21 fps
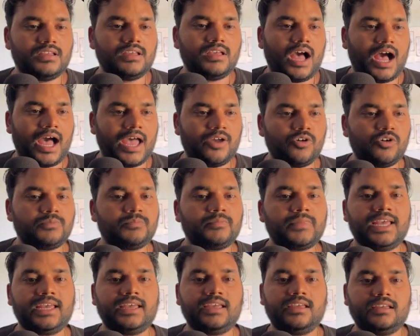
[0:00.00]
I hope
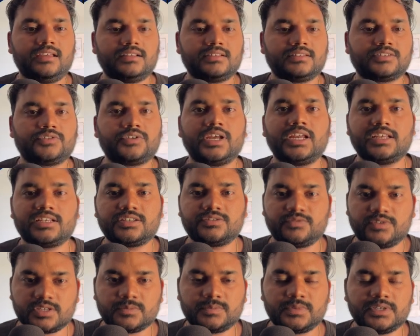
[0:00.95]
my screen is
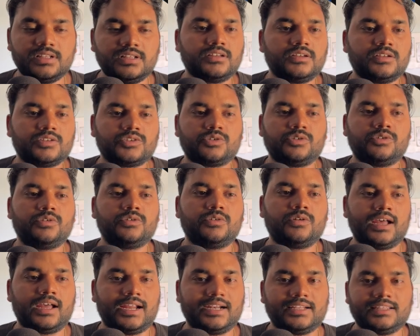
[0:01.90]
visible.
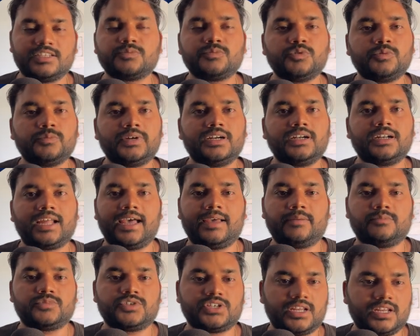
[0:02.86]
So at this moment
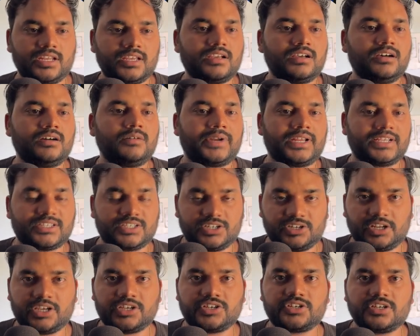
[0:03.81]
I am sharing a
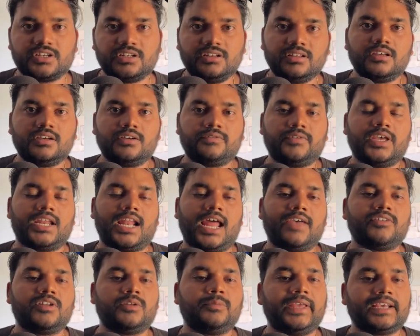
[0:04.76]
presentation where
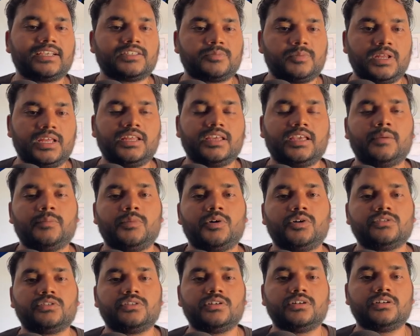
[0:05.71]
I will be explaining
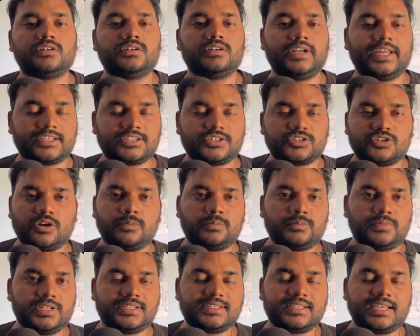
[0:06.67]
about the
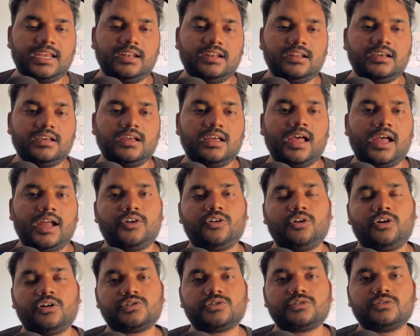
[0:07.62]
desktop design
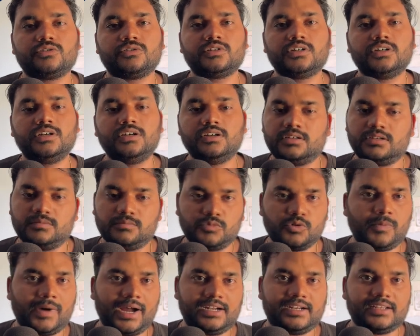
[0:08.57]
and also the
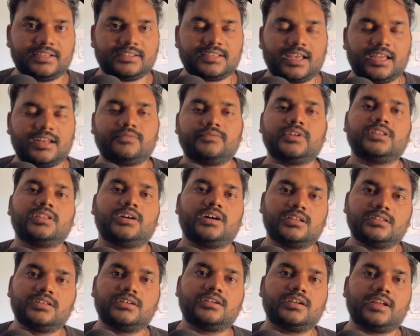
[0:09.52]
mobile design with
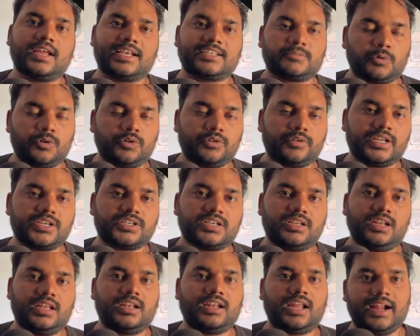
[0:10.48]
other
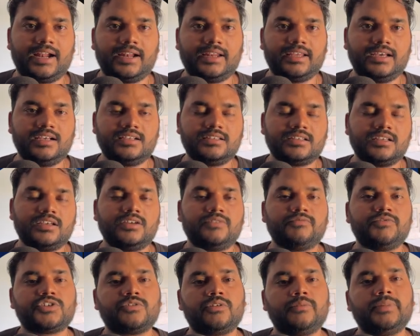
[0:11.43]
exploration and ideas
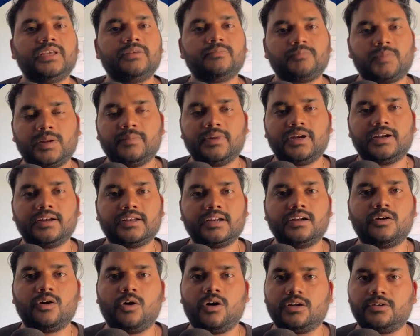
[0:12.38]
which will be
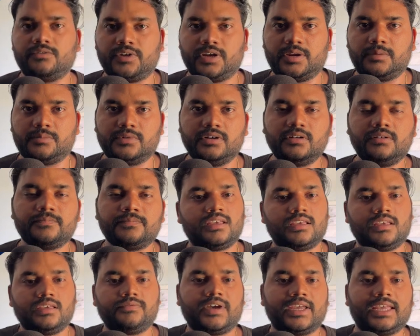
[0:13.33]
implemented on Framer
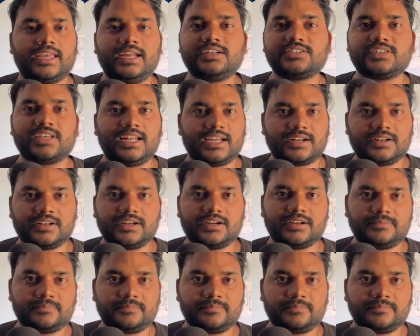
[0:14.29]
if I get selected.